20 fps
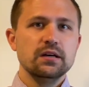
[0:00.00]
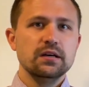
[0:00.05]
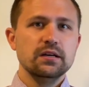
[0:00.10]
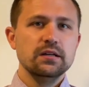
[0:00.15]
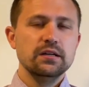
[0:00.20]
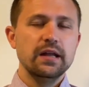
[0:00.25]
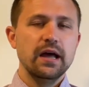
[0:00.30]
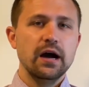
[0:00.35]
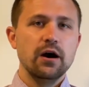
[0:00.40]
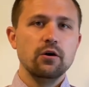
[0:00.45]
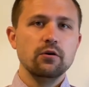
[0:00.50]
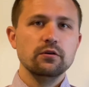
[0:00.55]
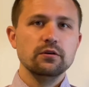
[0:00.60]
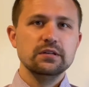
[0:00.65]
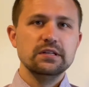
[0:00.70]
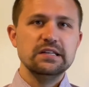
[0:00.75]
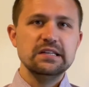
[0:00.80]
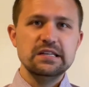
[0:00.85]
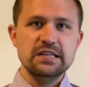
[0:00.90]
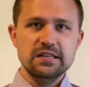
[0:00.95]
Now,
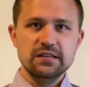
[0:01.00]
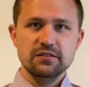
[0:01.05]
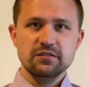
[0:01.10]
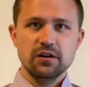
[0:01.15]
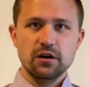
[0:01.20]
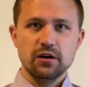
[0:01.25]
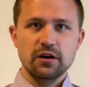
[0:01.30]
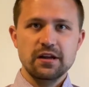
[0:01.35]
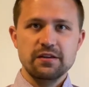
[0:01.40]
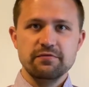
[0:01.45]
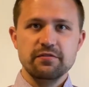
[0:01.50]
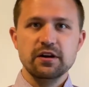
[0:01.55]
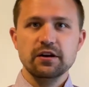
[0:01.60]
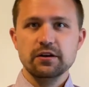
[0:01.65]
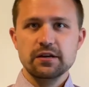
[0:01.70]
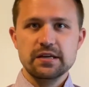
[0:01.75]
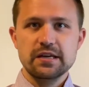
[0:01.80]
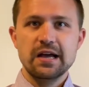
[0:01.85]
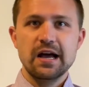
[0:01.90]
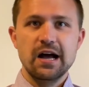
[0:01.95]
knees are a very
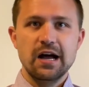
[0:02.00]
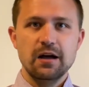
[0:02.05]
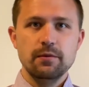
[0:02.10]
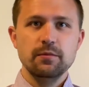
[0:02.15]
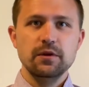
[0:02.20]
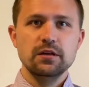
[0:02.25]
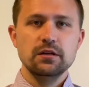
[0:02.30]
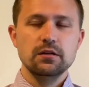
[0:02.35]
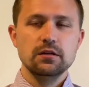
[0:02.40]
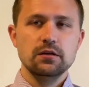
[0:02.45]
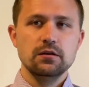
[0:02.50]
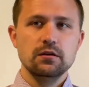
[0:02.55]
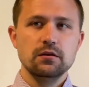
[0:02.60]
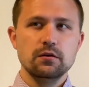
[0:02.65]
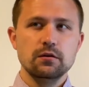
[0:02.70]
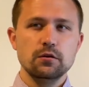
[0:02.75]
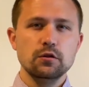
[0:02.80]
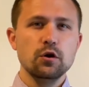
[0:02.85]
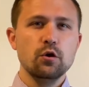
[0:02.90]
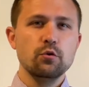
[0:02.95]
common
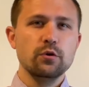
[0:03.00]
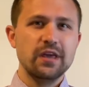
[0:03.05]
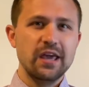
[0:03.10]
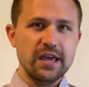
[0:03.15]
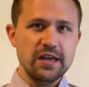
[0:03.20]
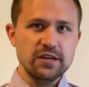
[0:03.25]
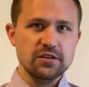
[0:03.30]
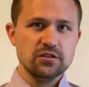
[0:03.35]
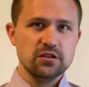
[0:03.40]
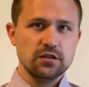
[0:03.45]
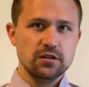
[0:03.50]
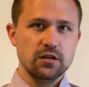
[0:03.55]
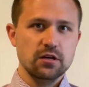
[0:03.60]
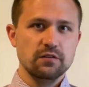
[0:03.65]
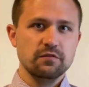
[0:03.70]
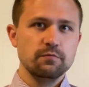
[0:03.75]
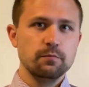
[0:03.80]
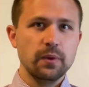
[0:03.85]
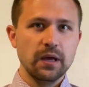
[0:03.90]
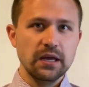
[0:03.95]
location
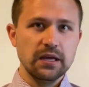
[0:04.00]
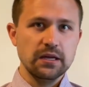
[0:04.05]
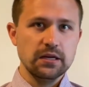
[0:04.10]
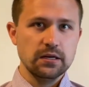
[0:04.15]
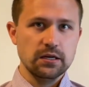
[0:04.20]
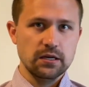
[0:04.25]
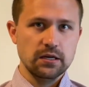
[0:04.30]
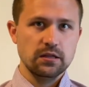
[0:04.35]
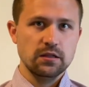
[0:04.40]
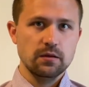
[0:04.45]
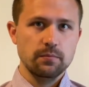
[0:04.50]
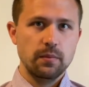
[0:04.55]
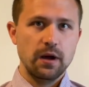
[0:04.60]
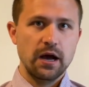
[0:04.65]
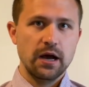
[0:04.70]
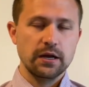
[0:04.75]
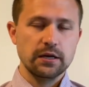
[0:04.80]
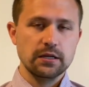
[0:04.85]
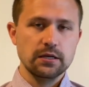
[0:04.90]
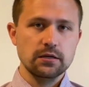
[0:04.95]
of pain in the
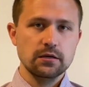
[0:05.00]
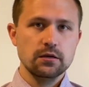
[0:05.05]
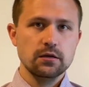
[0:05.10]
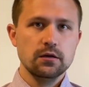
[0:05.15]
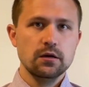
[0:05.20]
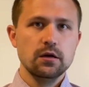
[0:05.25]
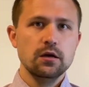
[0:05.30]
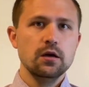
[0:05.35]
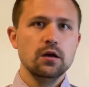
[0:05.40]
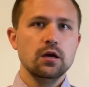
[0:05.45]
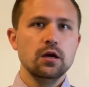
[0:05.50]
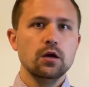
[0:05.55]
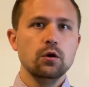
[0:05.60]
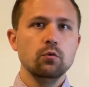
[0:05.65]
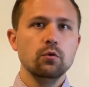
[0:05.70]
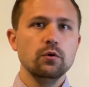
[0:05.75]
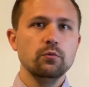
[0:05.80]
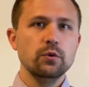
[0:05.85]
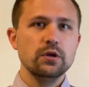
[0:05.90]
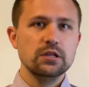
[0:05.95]
body.
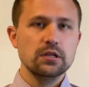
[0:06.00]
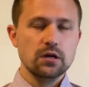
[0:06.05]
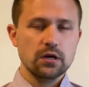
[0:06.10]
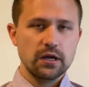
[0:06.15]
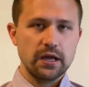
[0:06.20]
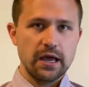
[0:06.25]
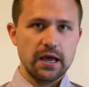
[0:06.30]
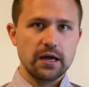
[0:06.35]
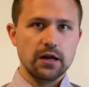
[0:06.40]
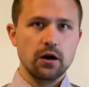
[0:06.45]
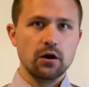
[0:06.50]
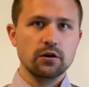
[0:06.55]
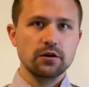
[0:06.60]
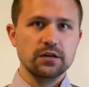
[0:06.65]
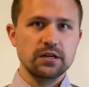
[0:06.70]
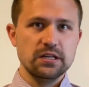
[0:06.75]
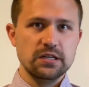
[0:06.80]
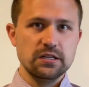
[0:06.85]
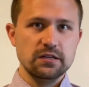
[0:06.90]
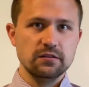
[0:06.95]
When we look at our
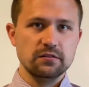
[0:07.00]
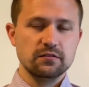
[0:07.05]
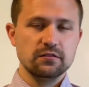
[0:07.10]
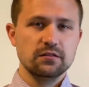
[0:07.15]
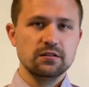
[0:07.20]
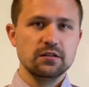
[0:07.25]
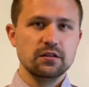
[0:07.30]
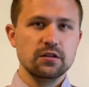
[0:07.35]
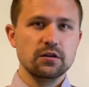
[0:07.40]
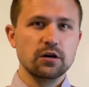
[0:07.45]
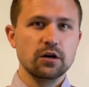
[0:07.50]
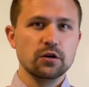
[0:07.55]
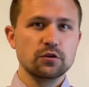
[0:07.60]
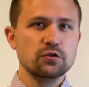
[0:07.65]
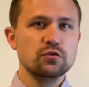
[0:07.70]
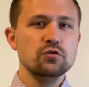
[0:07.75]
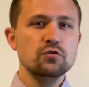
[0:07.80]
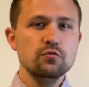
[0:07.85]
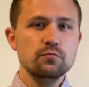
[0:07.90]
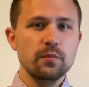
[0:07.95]
knees, there are
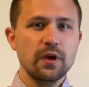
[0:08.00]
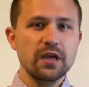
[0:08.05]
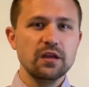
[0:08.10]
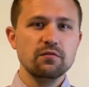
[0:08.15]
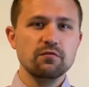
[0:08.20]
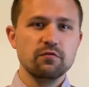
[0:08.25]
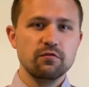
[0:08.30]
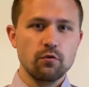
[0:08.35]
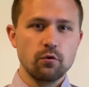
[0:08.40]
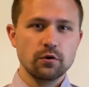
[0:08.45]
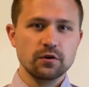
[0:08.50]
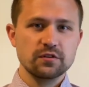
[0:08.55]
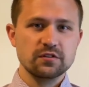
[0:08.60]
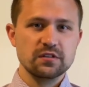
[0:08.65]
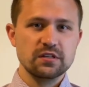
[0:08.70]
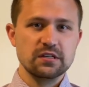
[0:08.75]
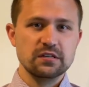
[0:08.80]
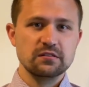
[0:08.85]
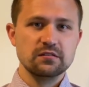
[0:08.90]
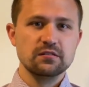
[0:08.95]
two main
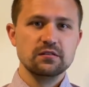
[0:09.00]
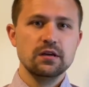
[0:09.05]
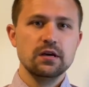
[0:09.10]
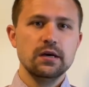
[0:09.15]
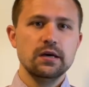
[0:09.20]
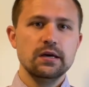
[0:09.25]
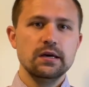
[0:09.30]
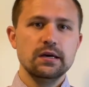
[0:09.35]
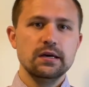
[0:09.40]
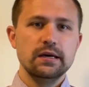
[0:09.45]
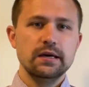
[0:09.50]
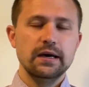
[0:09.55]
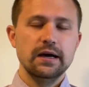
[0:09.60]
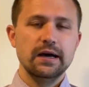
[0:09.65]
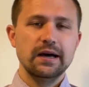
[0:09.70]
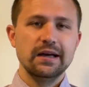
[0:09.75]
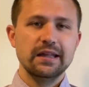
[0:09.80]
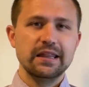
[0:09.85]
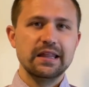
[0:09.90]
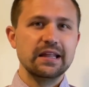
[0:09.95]
forces
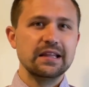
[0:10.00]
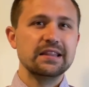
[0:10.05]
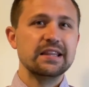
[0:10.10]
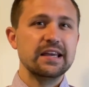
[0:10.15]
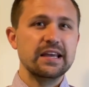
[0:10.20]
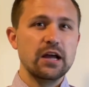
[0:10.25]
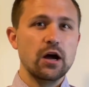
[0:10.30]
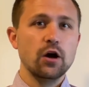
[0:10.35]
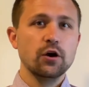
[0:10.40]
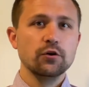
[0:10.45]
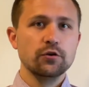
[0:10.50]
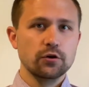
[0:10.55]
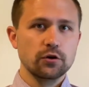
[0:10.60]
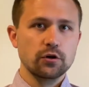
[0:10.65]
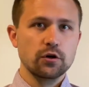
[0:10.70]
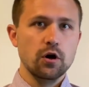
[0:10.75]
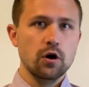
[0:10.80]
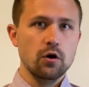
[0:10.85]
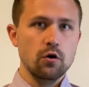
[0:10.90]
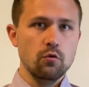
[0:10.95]
that they
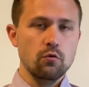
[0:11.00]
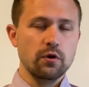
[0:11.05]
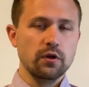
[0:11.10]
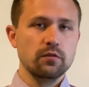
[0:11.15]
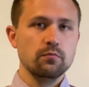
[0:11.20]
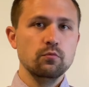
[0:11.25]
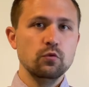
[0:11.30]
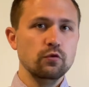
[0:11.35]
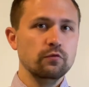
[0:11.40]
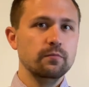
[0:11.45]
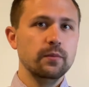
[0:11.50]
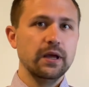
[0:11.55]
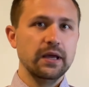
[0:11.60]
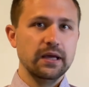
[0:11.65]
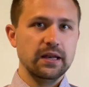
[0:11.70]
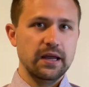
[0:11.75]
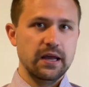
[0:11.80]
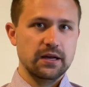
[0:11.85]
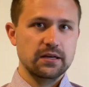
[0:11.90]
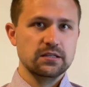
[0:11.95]
undergo with movement and
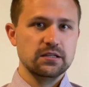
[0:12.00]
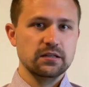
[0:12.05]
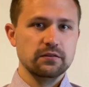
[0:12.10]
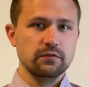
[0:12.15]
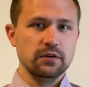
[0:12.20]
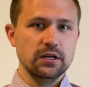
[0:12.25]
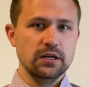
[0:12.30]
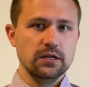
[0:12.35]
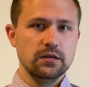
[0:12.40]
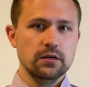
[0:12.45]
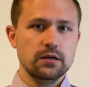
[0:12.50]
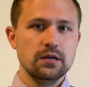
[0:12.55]
activity.